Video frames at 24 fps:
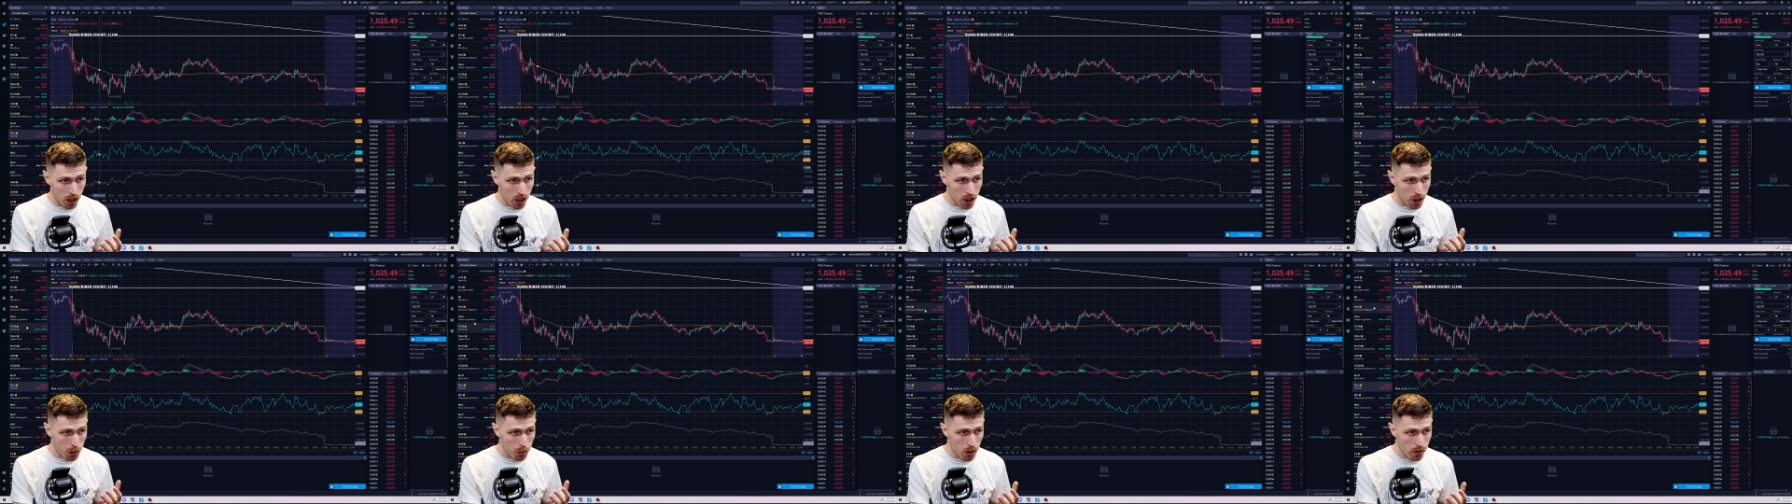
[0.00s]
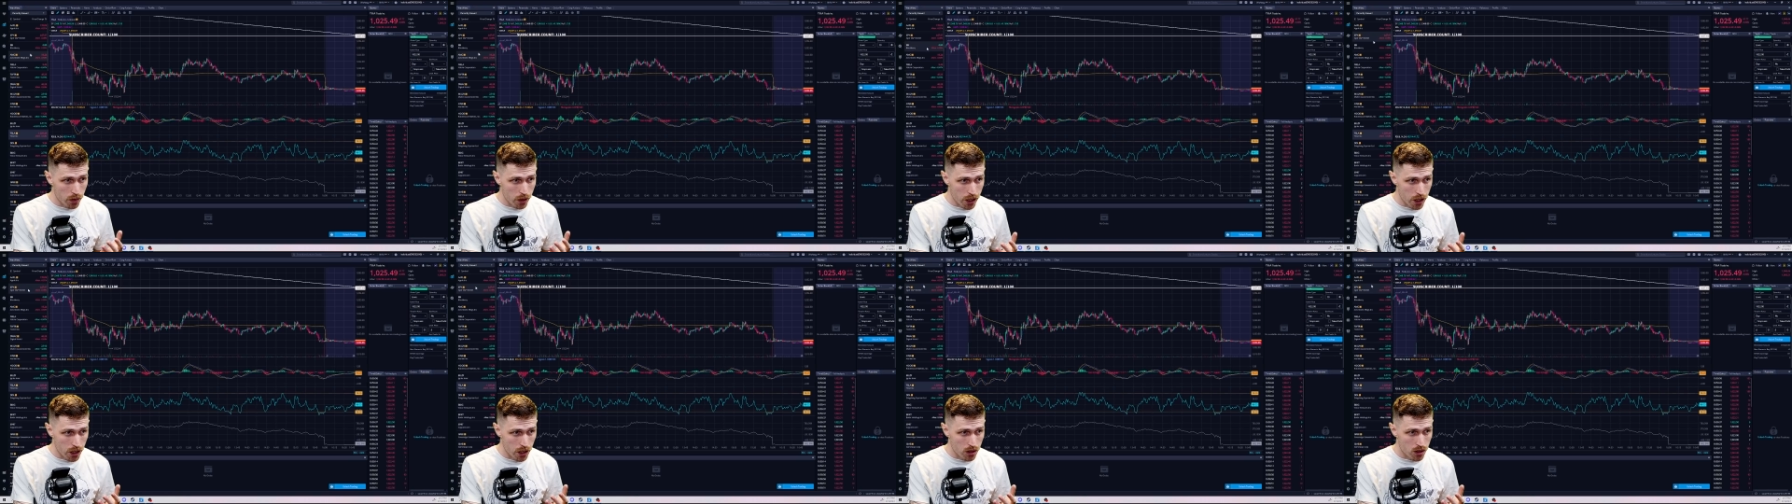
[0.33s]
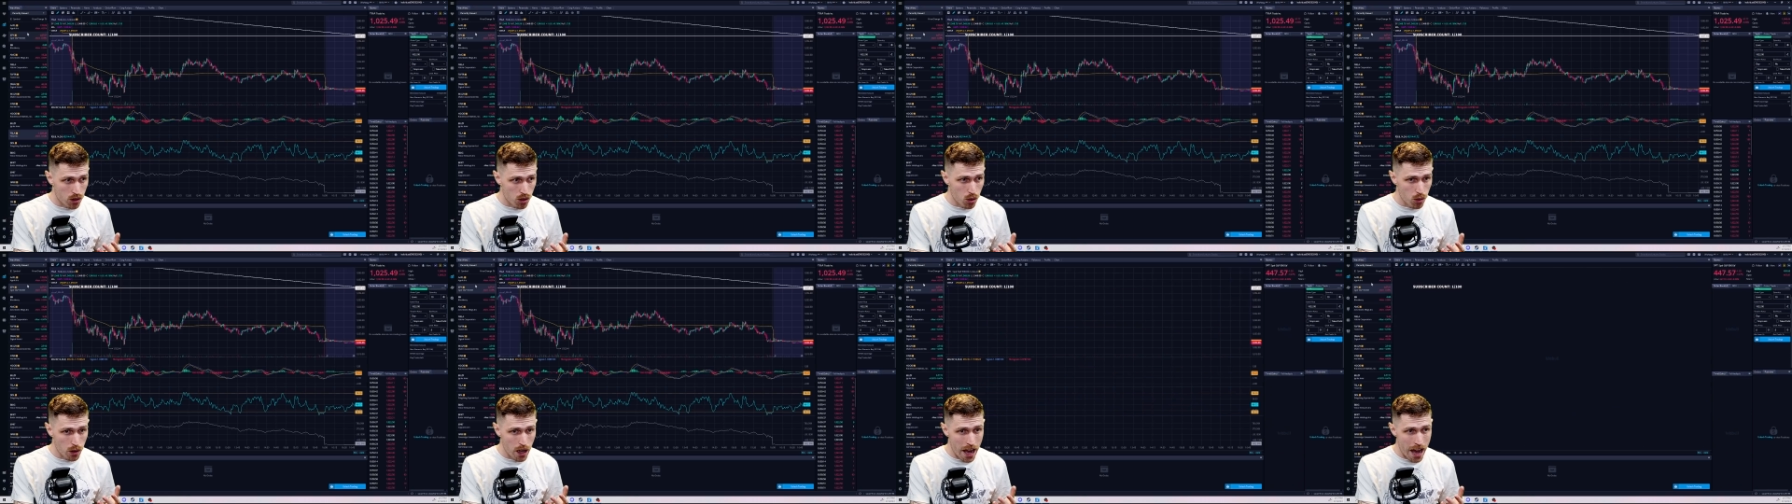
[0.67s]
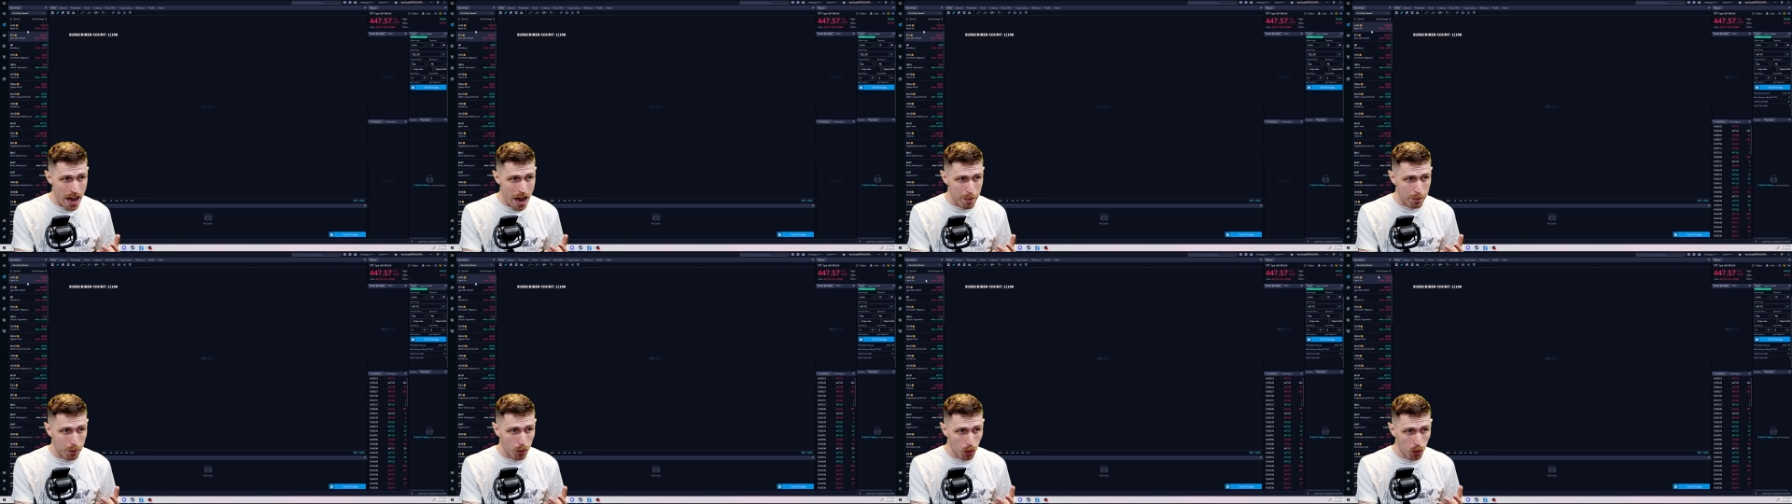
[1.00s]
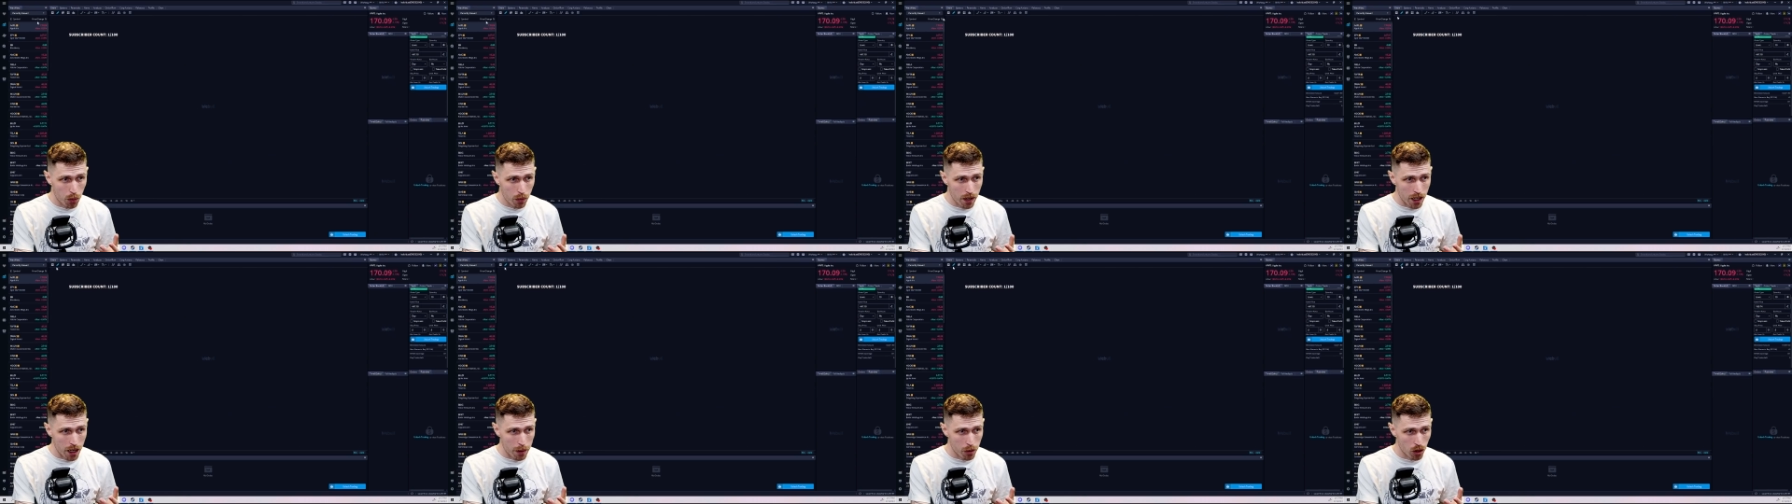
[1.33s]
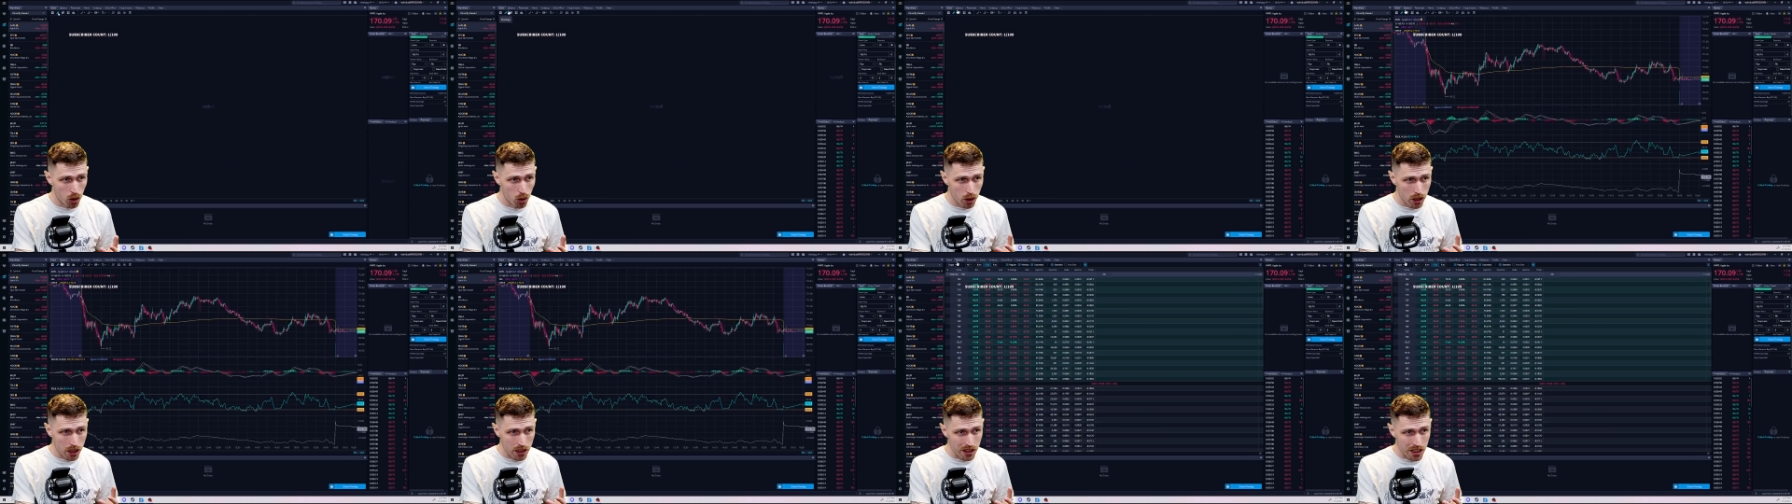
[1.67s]
to come over here to Apple, and I'm going
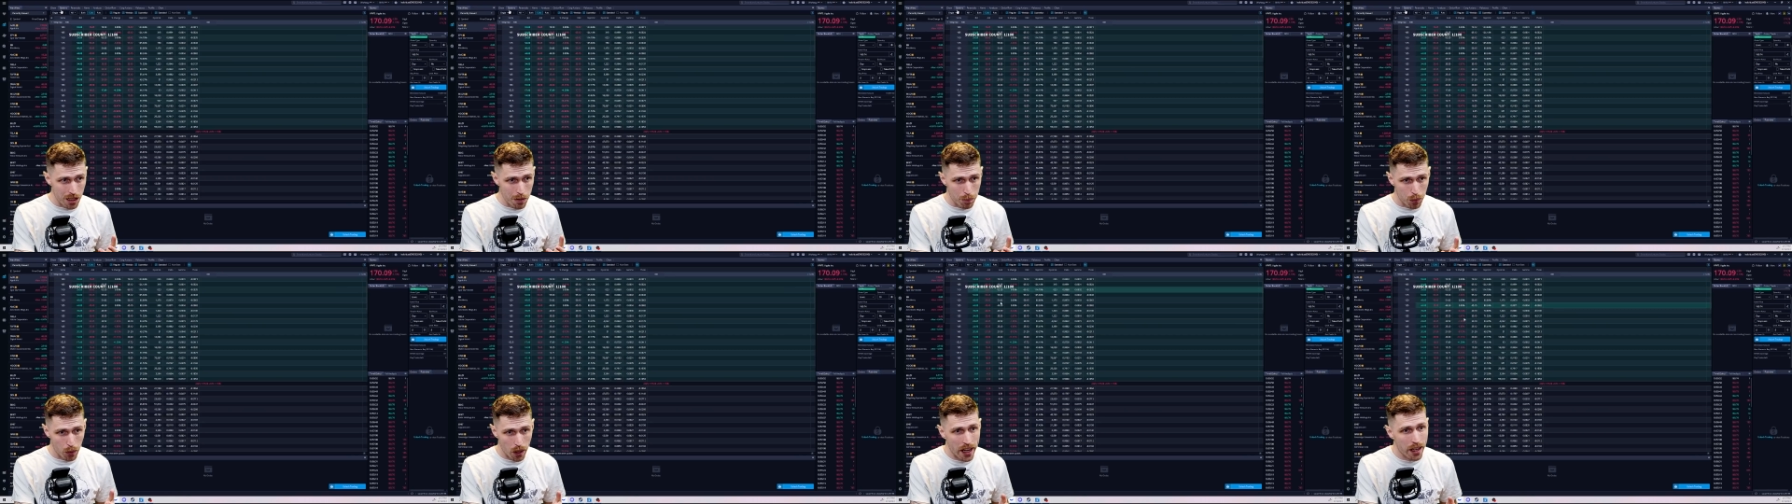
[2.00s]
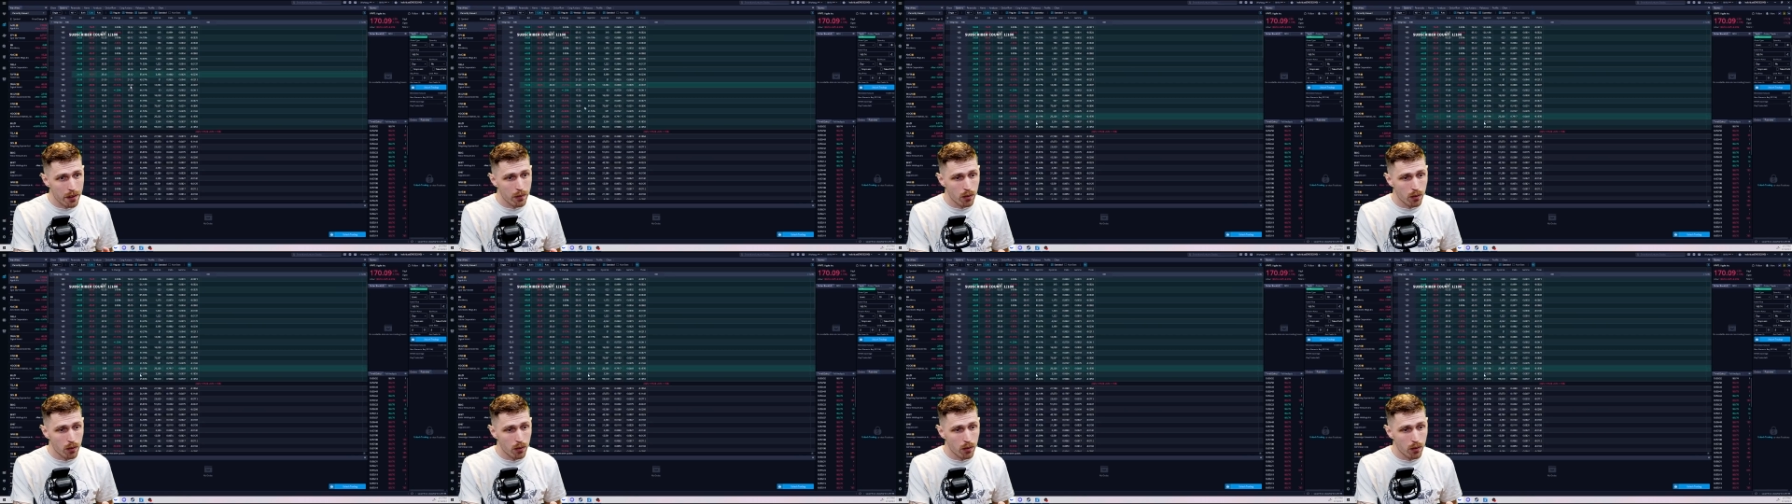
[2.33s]
to look at the implied